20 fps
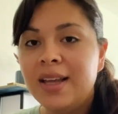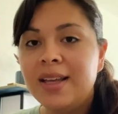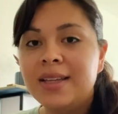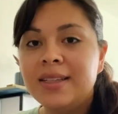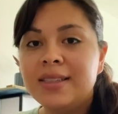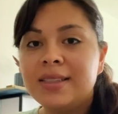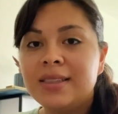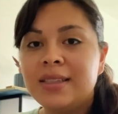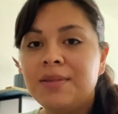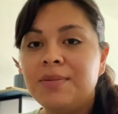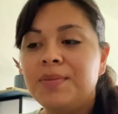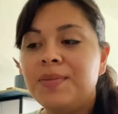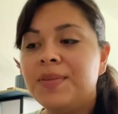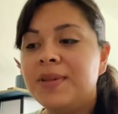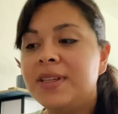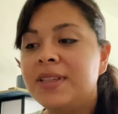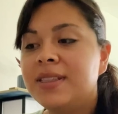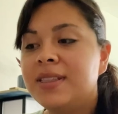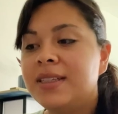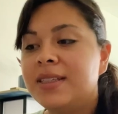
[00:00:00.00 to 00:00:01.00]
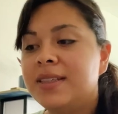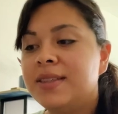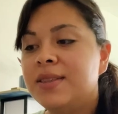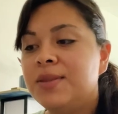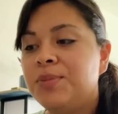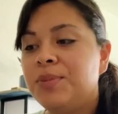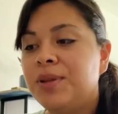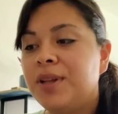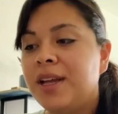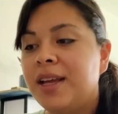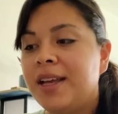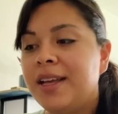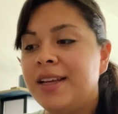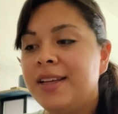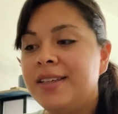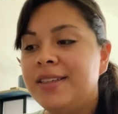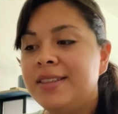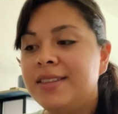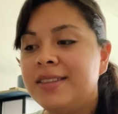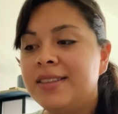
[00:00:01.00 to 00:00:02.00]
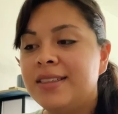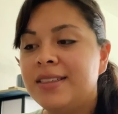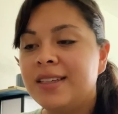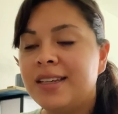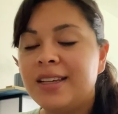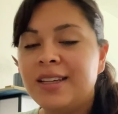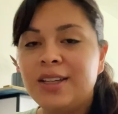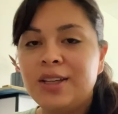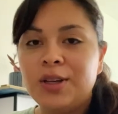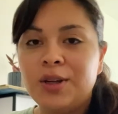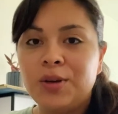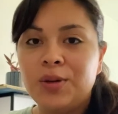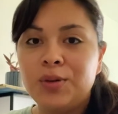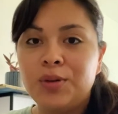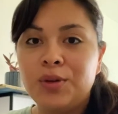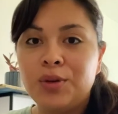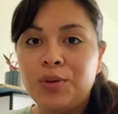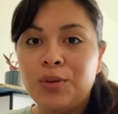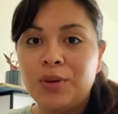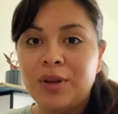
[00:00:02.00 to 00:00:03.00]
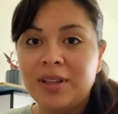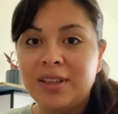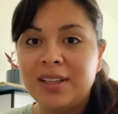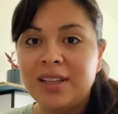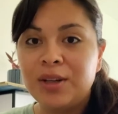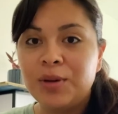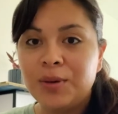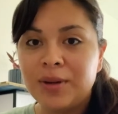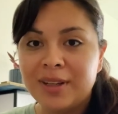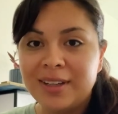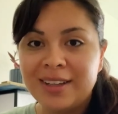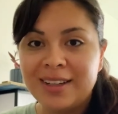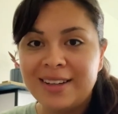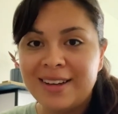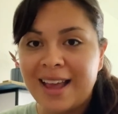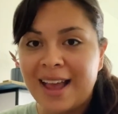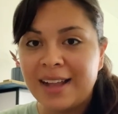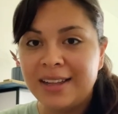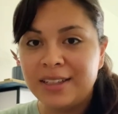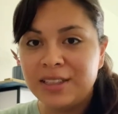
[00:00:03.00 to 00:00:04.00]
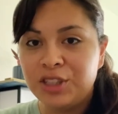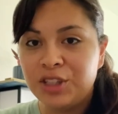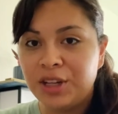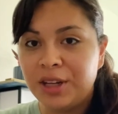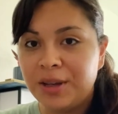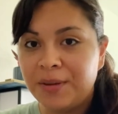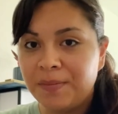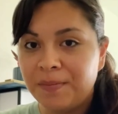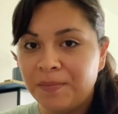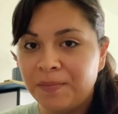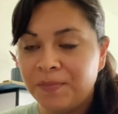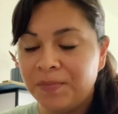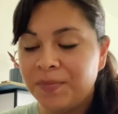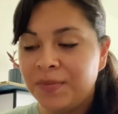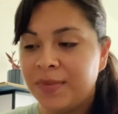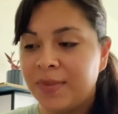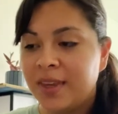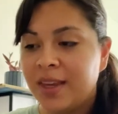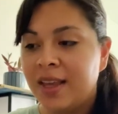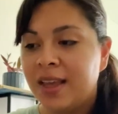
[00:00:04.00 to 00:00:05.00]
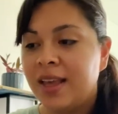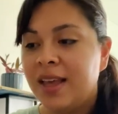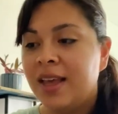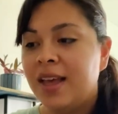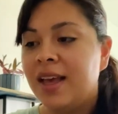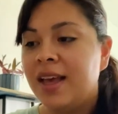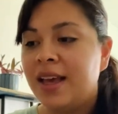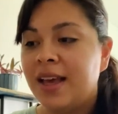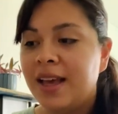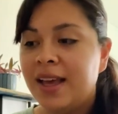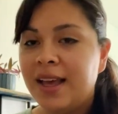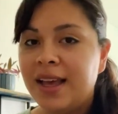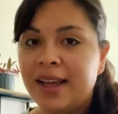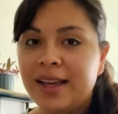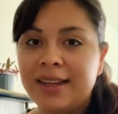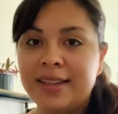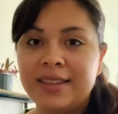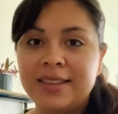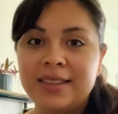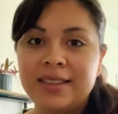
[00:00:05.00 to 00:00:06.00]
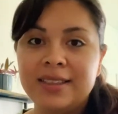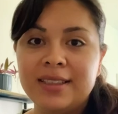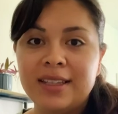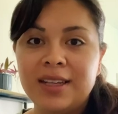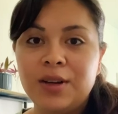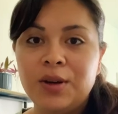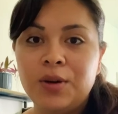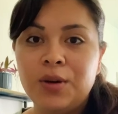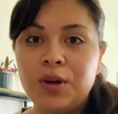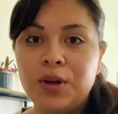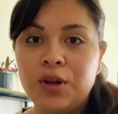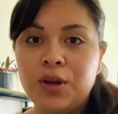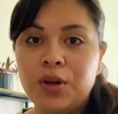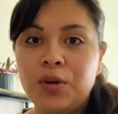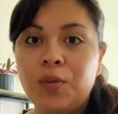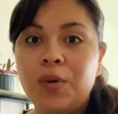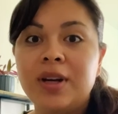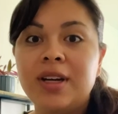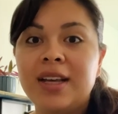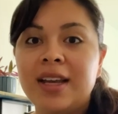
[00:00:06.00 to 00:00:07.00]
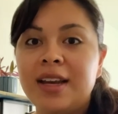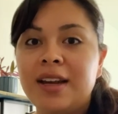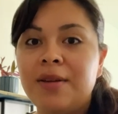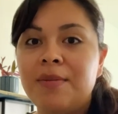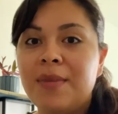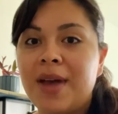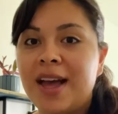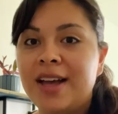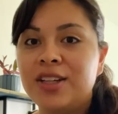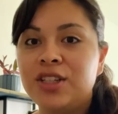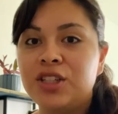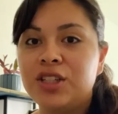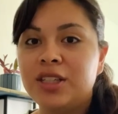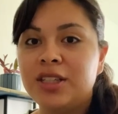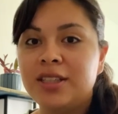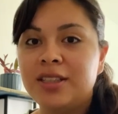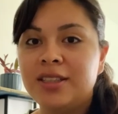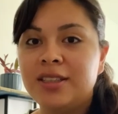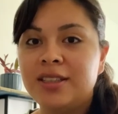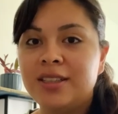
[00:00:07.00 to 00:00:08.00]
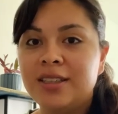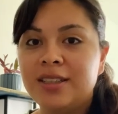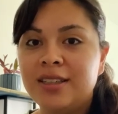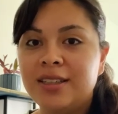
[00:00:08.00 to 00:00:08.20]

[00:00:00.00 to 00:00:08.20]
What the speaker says: SIP is explained, through a liquid analogy, and one can imagine